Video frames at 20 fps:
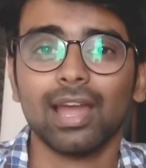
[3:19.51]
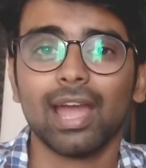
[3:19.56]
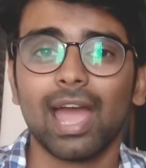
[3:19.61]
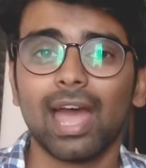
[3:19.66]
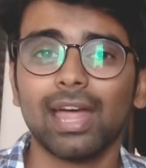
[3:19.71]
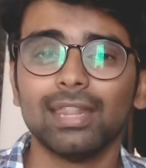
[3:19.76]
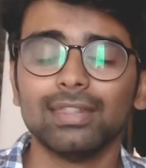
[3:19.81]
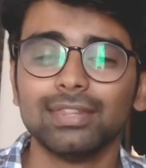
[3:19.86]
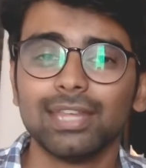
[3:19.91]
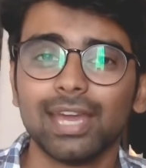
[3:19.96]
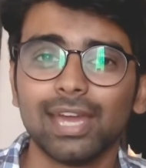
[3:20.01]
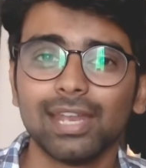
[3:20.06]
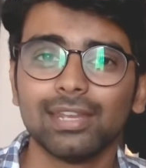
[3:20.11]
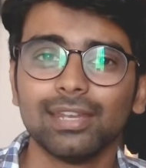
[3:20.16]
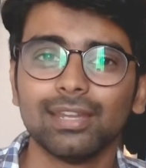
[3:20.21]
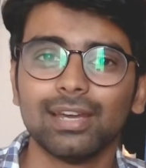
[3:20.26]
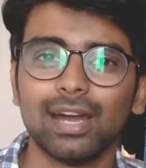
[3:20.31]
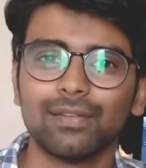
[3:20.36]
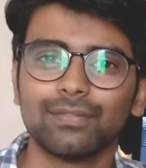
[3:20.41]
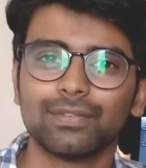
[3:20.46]
And
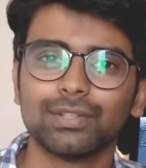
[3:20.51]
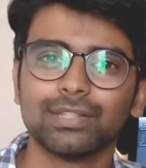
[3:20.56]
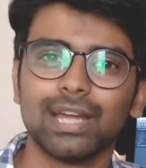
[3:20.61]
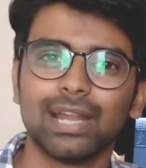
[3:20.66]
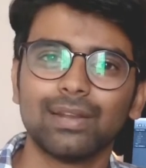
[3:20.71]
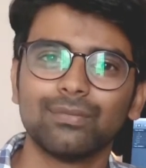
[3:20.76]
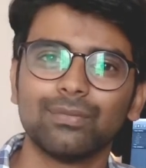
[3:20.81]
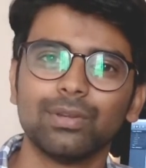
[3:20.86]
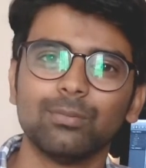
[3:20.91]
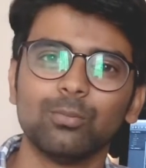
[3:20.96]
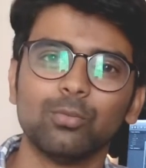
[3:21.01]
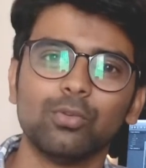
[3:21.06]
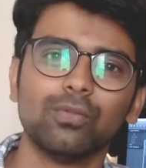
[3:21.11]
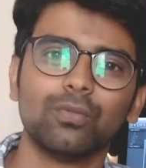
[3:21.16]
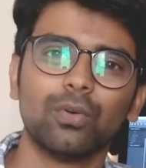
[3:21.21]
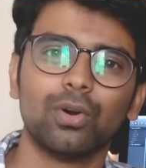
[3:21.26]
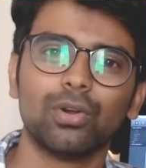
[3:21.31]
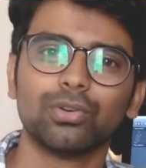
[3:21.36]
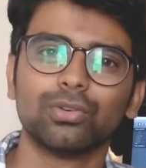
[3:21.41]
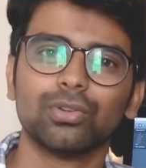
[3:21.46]
then after that we move
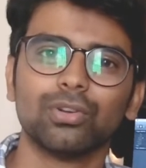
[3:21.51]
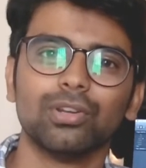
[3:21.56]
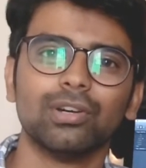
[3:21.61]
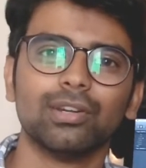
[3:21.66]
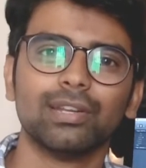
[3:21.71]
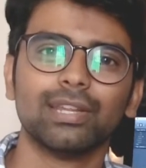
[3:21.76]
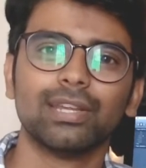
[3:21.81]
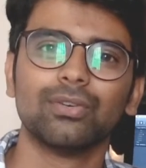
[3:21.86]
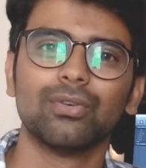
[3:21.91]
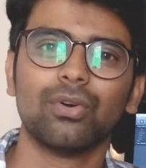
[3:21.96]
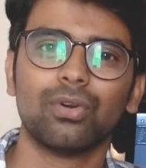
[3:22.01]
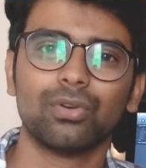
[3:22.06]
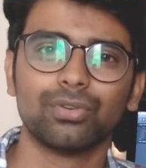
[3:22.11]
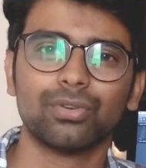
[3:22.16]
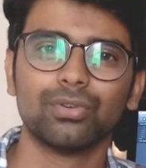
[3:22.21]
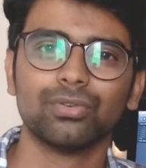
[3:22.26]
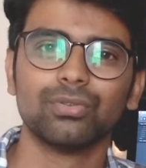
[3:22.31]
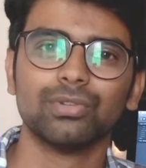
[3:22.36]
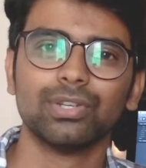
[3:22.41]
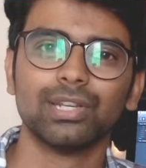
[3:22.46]
on to learning
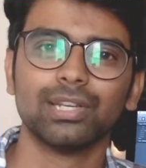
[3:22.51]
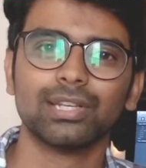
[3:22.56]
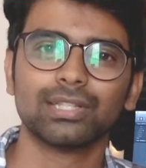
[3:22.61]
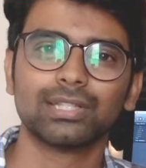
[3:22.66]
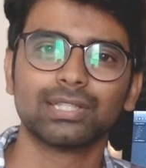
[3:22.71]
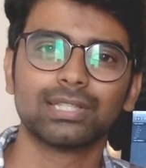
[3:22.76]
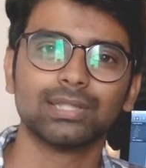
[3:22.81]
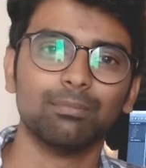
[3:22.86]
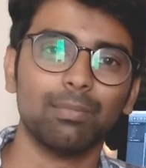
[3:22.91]
audio units,